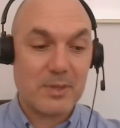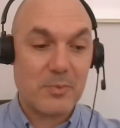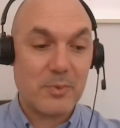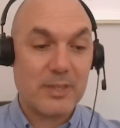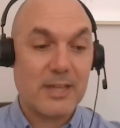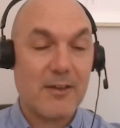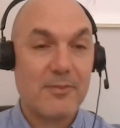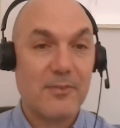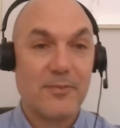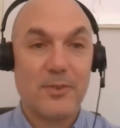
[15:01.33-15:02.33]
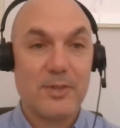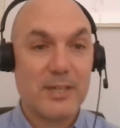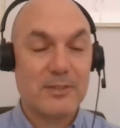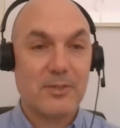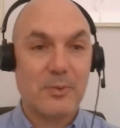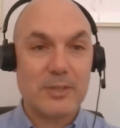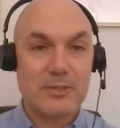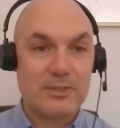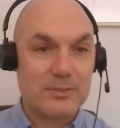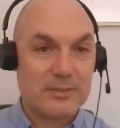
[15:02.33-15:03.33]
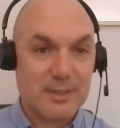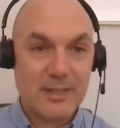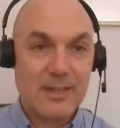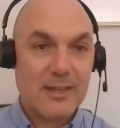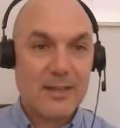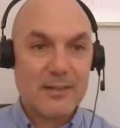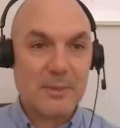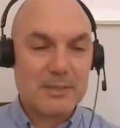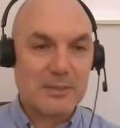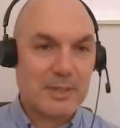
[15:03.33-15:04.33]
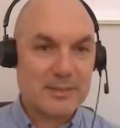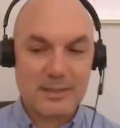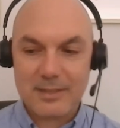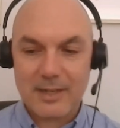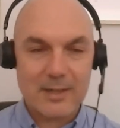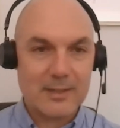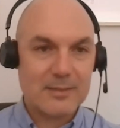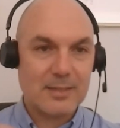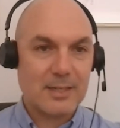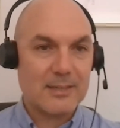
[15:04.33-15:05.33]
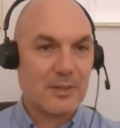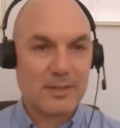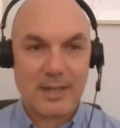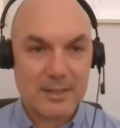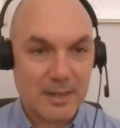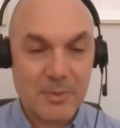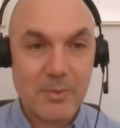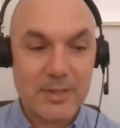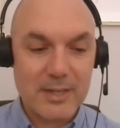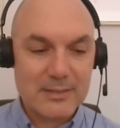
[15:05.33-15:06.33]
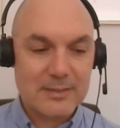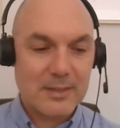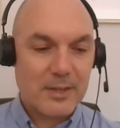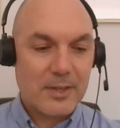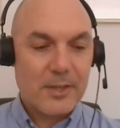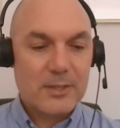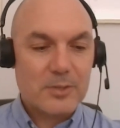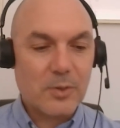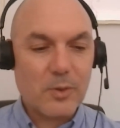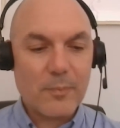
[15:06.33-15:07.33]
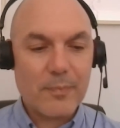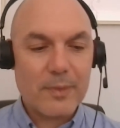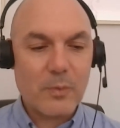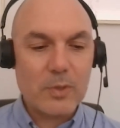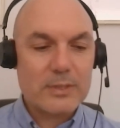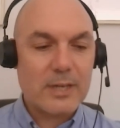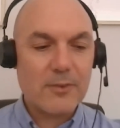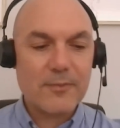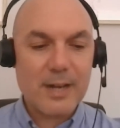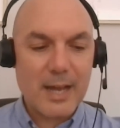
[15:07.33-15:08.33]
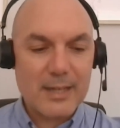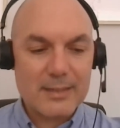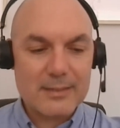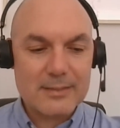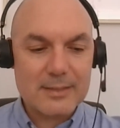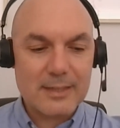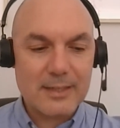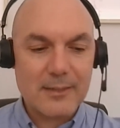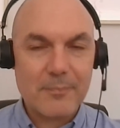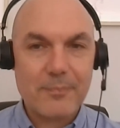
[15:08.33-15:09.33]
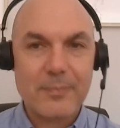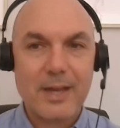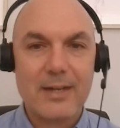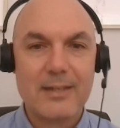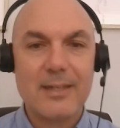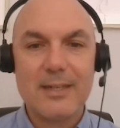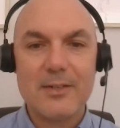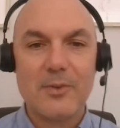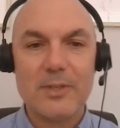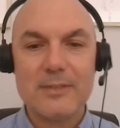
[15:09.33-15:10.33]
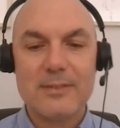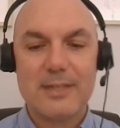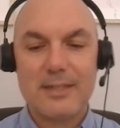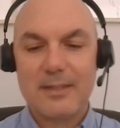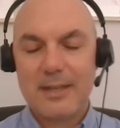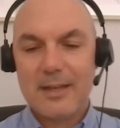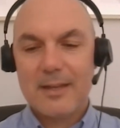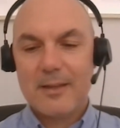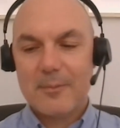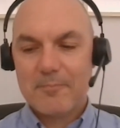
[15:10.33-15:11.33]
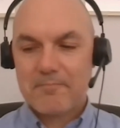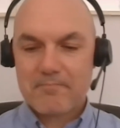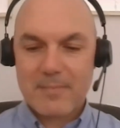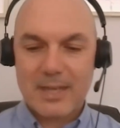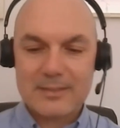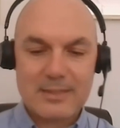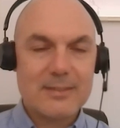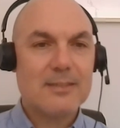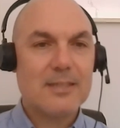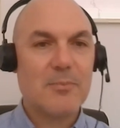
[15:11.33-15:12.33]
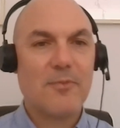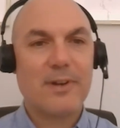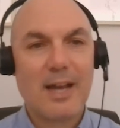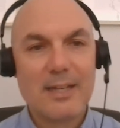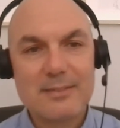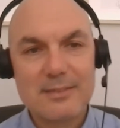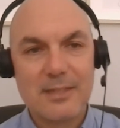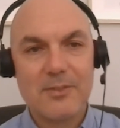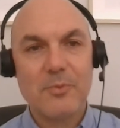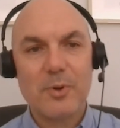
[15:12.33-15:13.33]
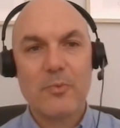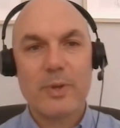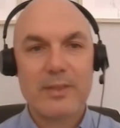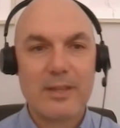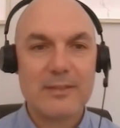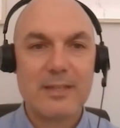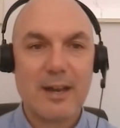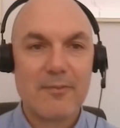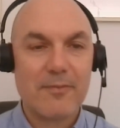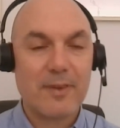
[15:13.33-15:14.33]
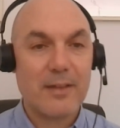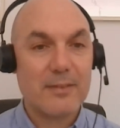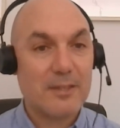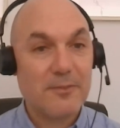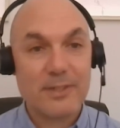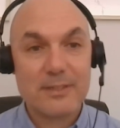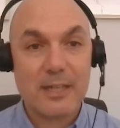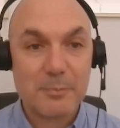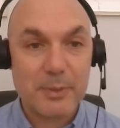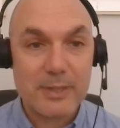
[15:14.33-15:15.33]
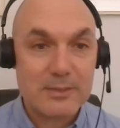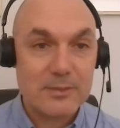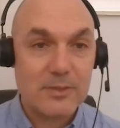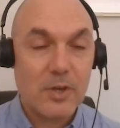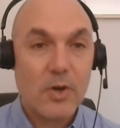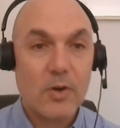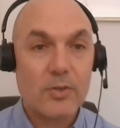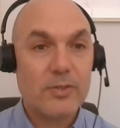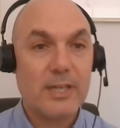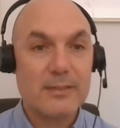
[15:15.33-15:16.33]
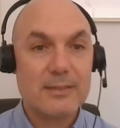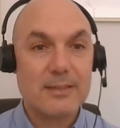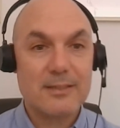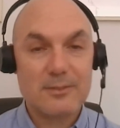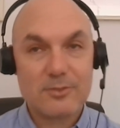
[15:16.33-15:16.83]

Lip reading: you wouldn't have if you just go and choose the materials that are in the catalog like everybody else. So what kind of clients are keen, or is there a certain type of clients that you work with that they have different aspirations, or you just